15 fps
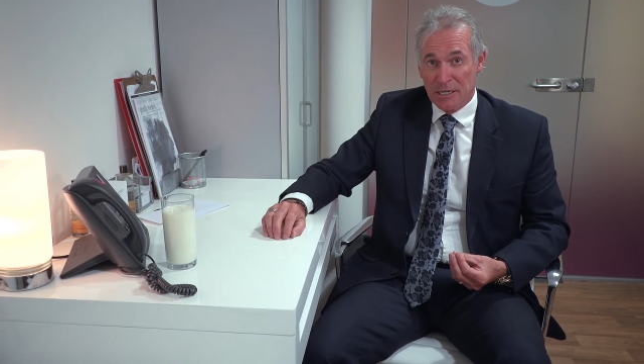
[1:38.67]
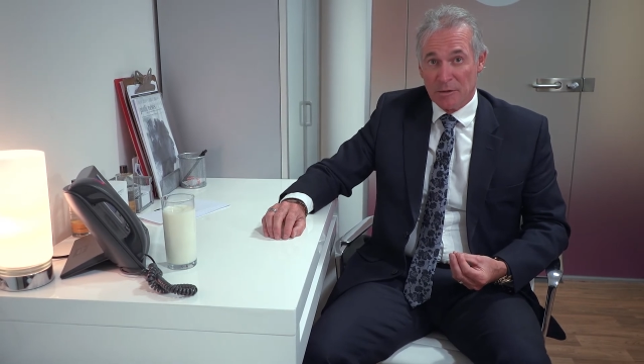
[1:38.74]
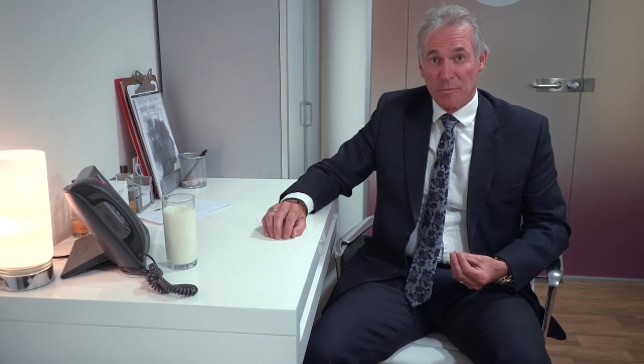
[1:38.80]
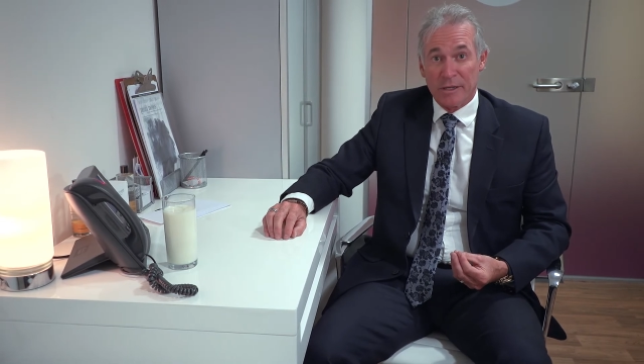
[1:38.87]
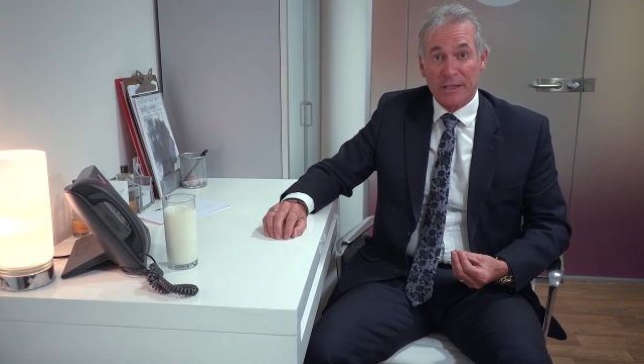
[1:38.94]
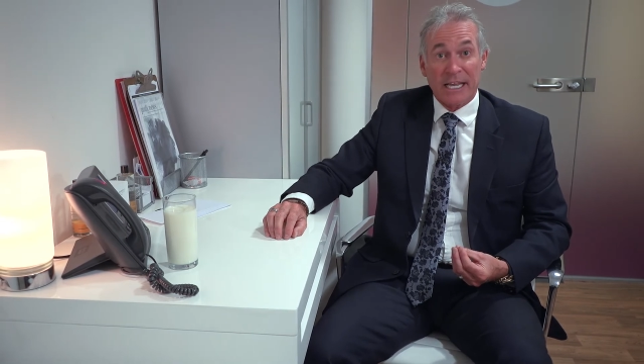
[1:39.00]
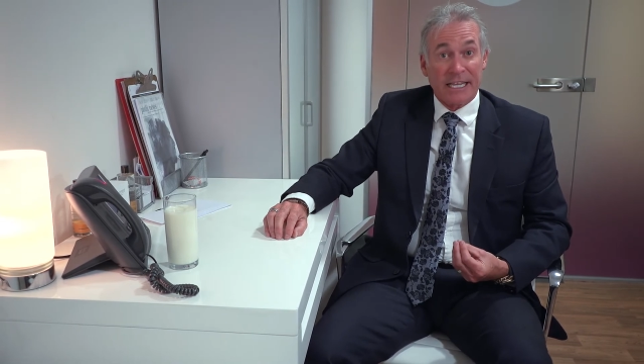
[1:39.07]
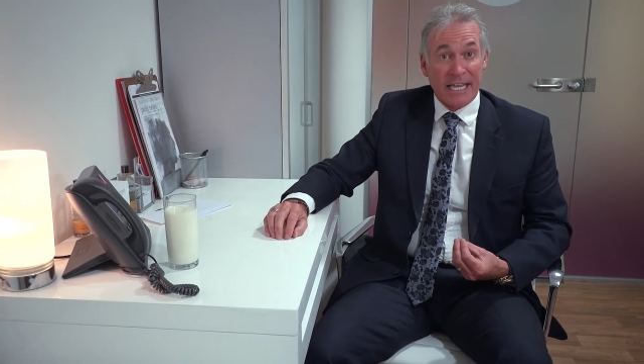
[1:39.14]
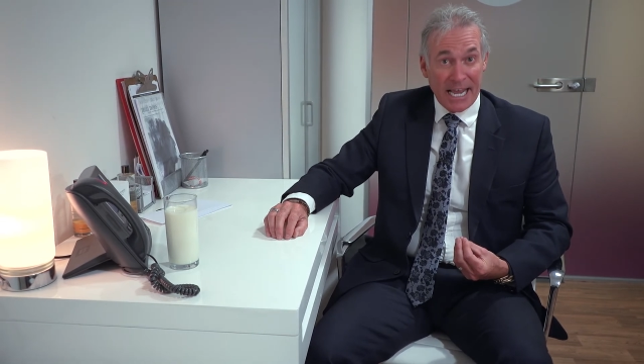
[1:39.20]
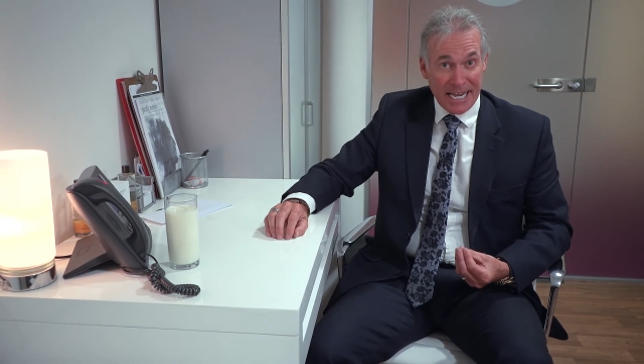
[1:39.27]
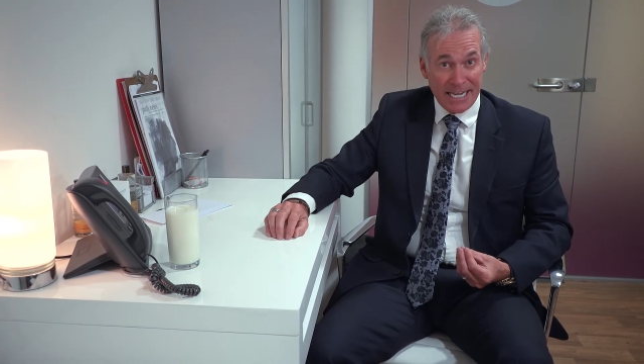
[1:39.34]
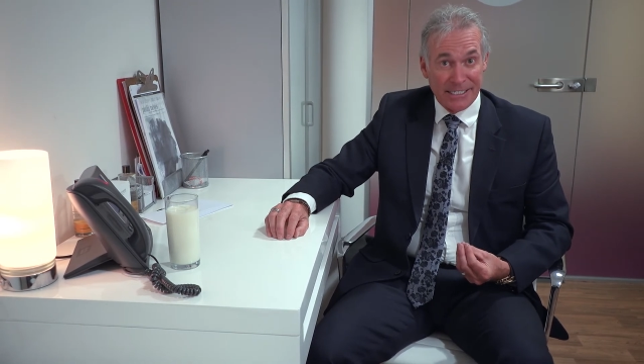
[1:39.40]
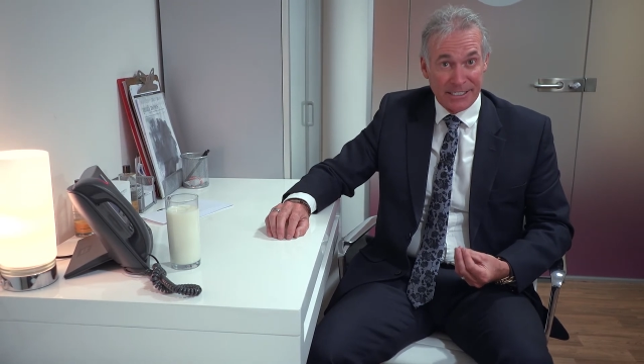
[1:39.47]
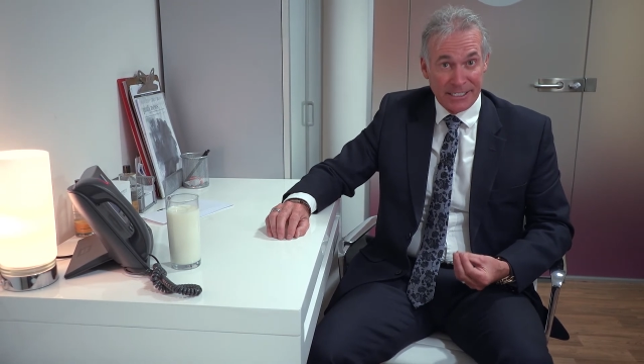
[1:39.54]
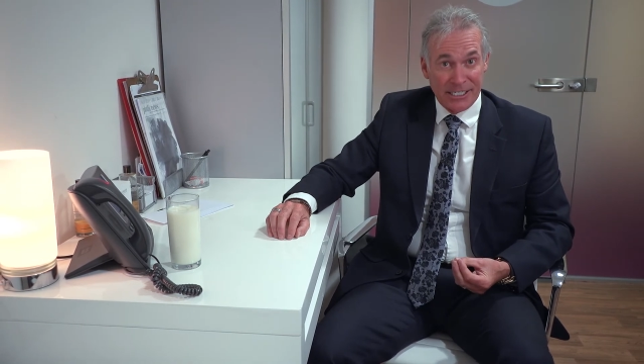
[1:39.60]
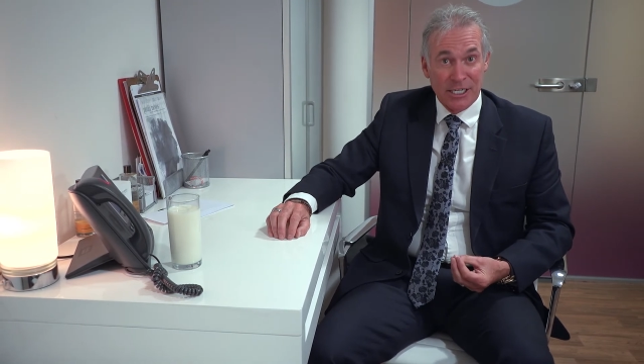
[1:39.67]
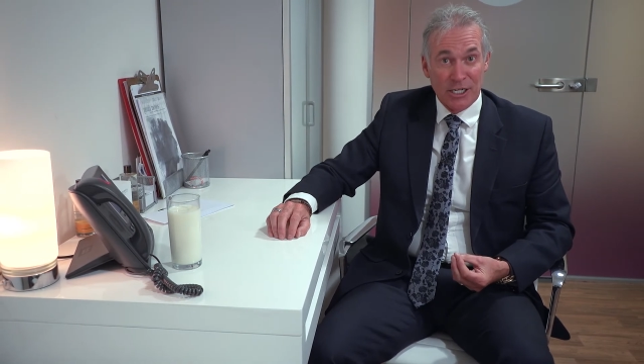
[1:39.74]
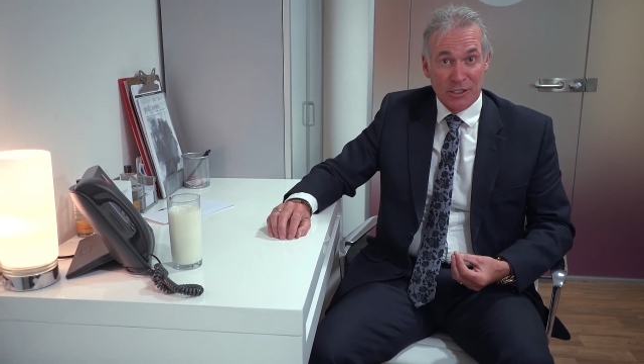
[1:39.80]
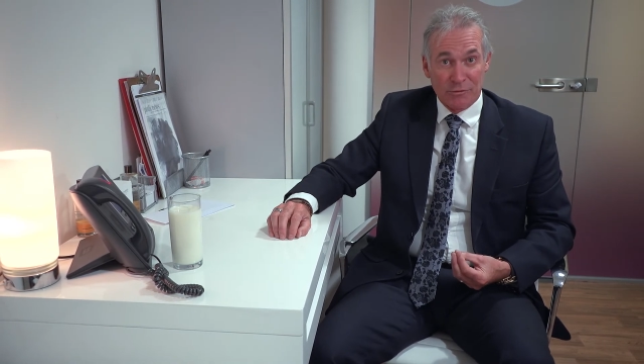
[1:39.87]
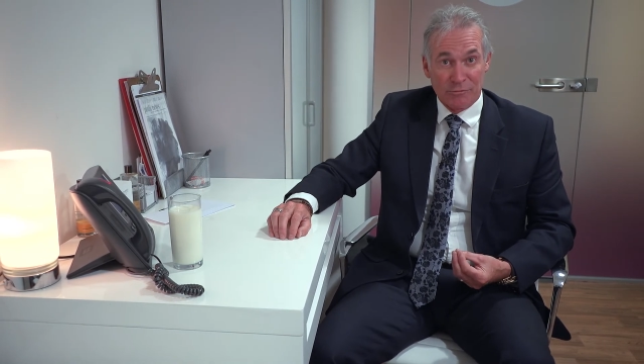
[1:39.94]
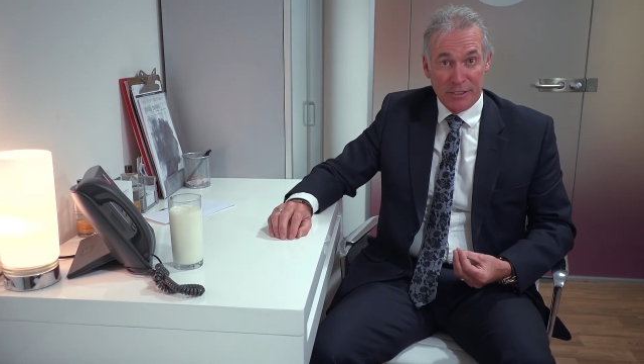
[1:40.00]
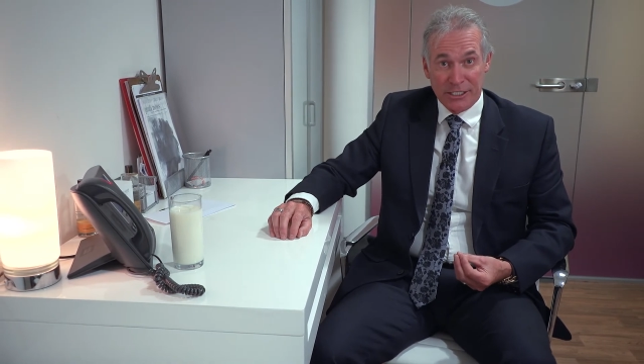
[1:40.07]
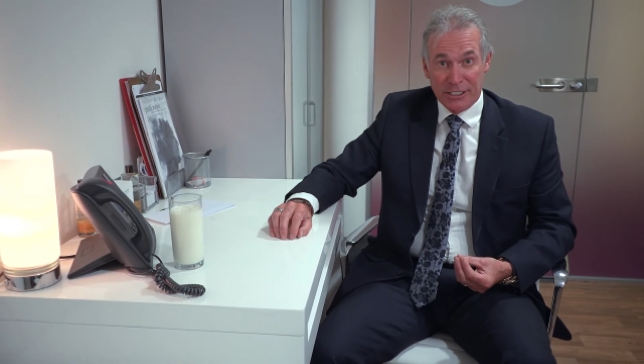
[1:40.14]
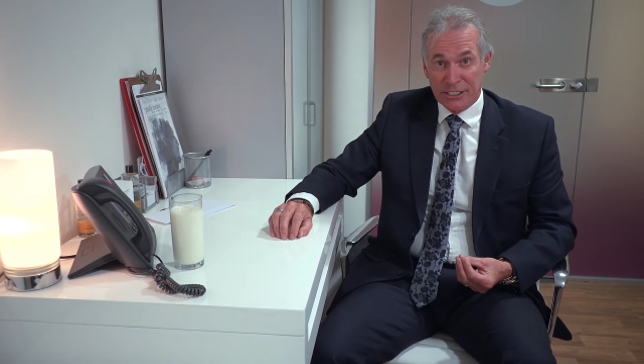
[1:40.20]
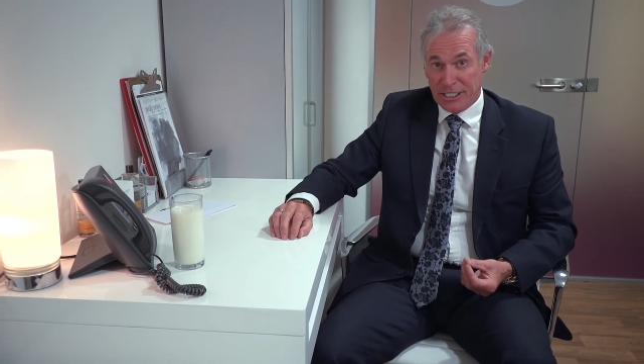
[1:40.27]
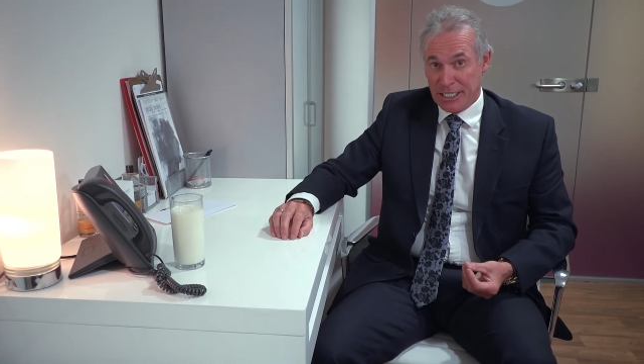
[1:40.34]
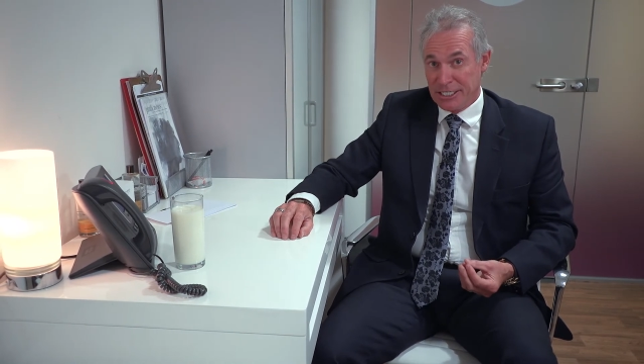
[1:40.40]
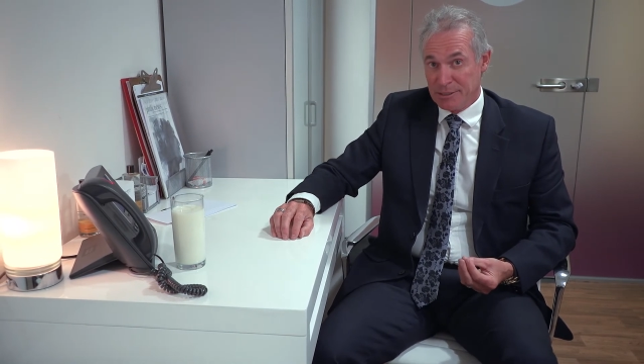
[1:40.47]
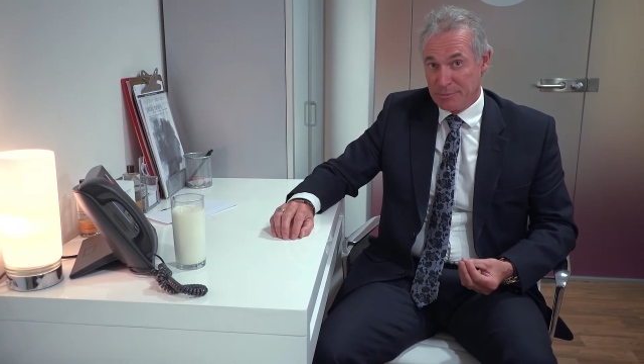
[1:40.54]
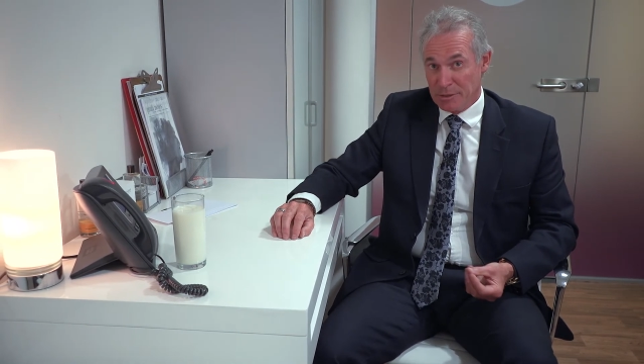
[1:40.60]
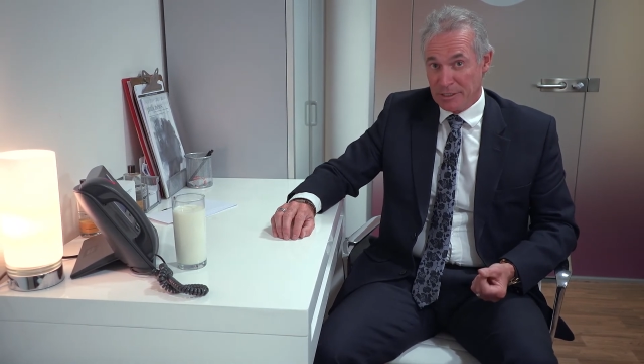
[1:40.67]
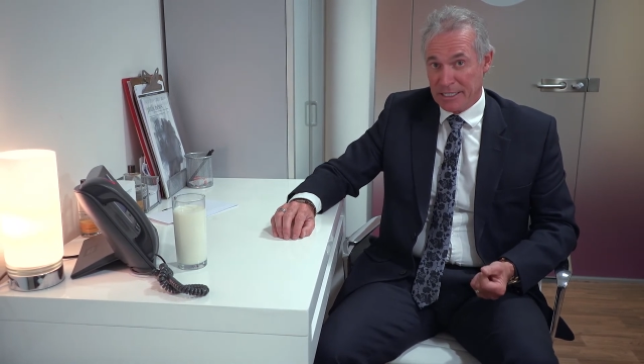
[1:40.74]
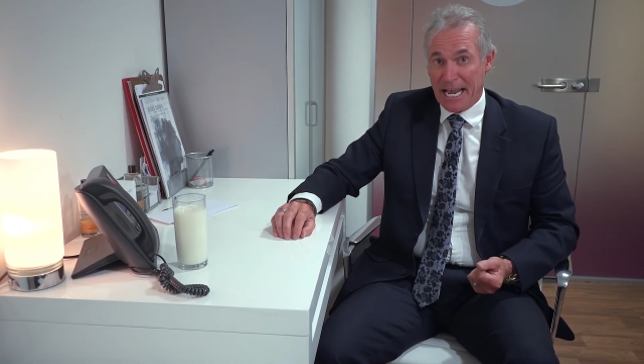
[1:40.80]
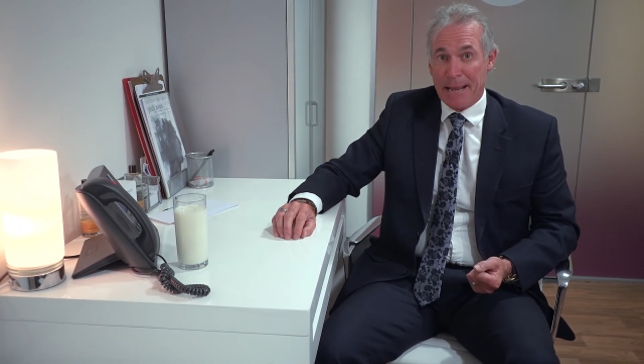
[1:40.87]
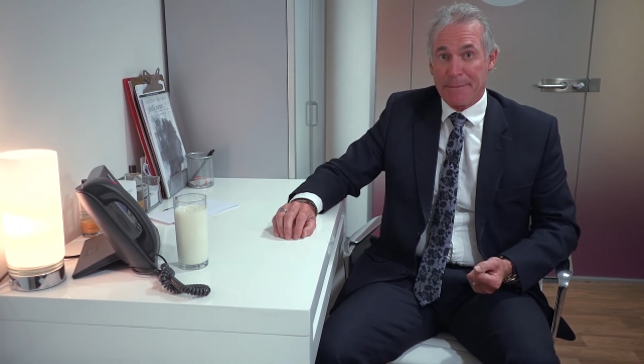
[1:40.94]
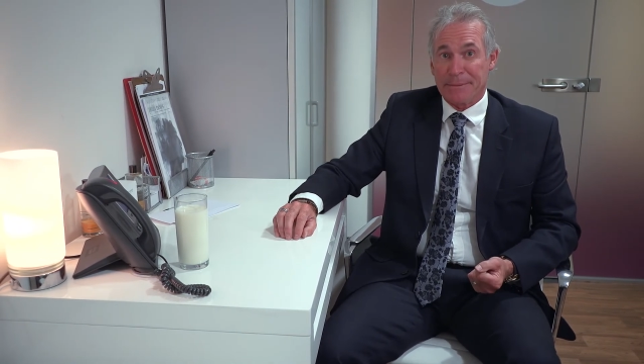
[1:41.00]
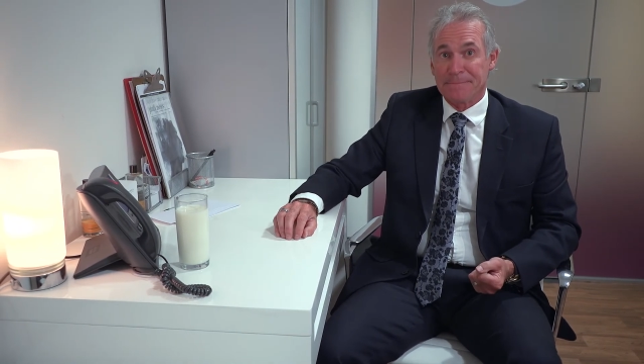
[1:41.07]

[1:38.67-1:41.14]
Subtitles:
with a handy resealable cap.